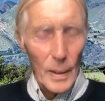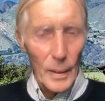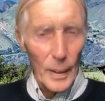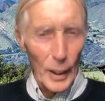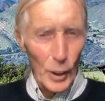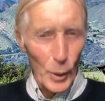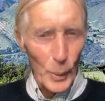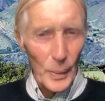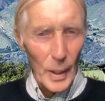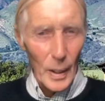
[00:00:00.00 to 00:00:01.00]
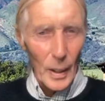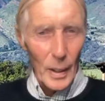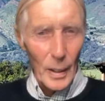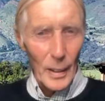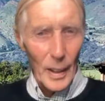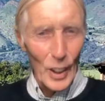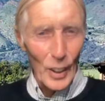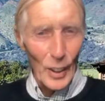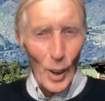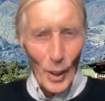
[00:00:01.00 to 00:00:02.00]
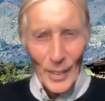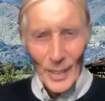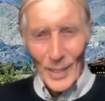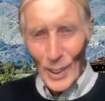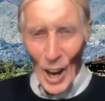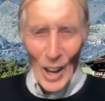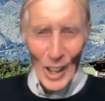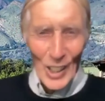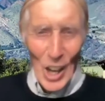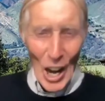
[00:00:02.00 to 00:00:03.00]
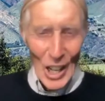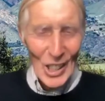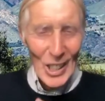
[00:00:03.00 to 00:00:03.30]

Thank you. That's a lot to digest.